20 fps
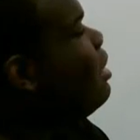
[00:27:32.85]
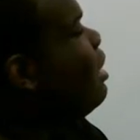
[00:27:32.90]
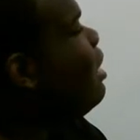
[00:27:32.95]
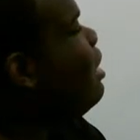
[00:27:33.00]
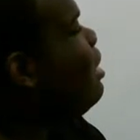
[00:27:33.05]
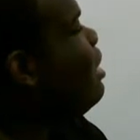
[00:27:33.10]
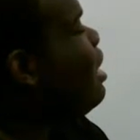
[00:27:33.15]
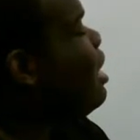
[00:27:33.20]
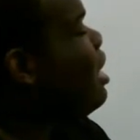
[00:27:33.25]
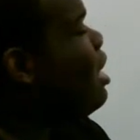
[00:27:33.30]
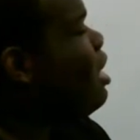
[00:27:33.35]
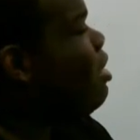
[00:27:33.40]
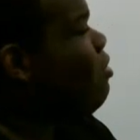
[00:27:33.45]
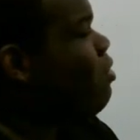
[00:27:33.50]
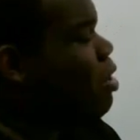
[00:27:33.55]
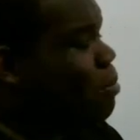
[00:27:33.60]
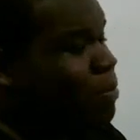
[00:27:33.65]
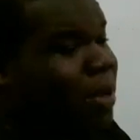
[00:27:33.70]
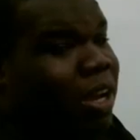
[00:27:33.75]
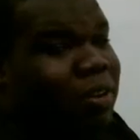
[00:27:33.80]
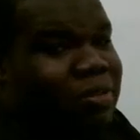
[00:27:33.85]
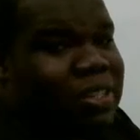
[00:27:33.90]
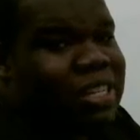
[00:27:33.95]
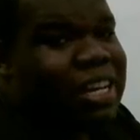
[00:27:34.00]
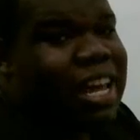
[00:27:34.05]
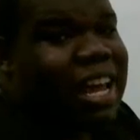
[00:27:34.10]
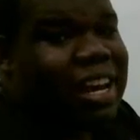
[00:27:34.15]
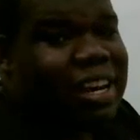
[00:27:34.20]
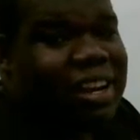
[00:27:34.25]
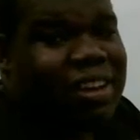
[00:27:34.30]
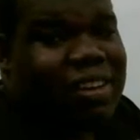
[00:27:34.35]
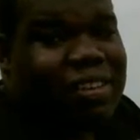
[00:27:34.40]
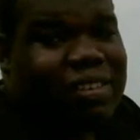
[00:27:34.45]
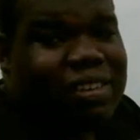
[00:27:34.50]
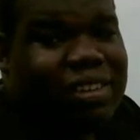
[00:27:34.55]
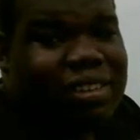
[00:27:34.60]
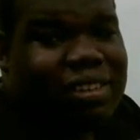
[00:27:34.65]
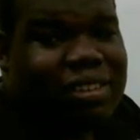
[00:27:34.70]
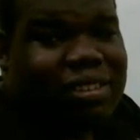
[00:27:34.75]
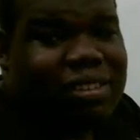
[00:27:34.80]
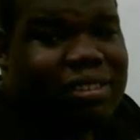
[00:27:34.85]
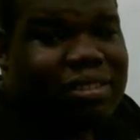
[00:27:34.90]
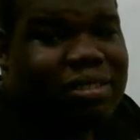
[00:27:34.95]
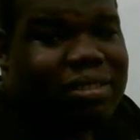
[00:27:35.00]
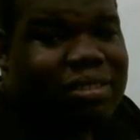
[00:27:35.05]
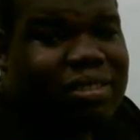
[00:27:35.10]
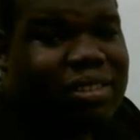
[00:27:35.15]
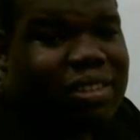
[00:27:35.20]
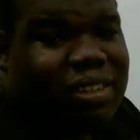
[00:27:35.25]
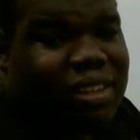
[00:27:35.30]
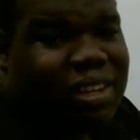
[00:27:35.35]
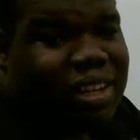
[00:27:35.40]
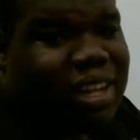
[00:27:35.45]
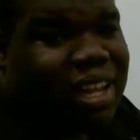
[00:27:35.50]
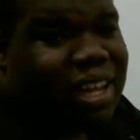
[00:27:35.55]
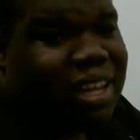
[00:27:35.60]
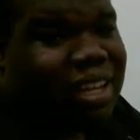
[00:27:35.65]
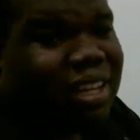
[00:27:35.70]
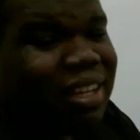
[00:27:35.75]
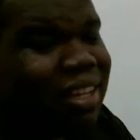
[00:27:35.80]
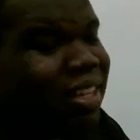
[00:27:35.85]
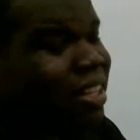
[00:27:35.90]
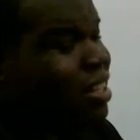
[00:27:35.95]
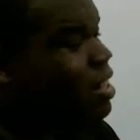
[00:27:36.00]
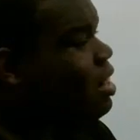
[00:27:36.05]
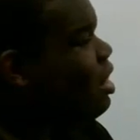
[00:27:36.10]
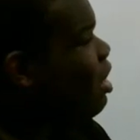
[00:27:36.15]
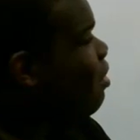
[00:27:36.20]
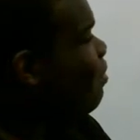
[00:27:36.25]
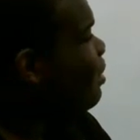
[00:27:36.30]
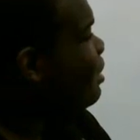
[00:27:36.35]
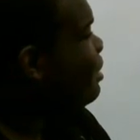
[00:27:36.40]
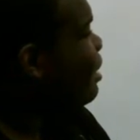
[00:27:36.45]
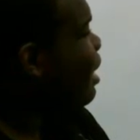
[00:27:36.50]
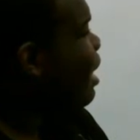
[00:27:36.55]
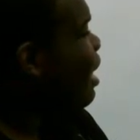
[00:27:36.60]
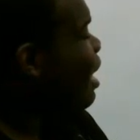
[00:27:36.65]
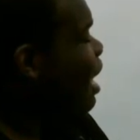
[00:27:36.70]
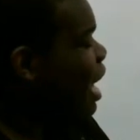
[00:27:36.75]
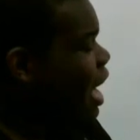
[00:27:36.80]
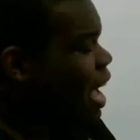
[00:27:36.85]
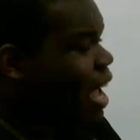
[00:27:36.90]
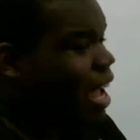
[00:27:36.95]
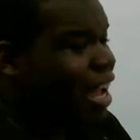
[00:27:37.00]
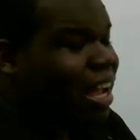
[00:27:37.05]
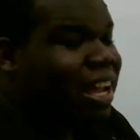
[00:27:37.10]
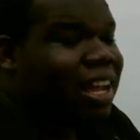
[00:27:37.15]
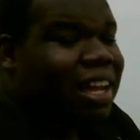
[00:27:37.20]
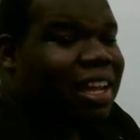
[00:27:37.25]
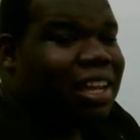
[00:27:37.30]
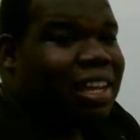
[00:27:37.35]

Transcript: And then we move to that node. Okay. Then we say, hey,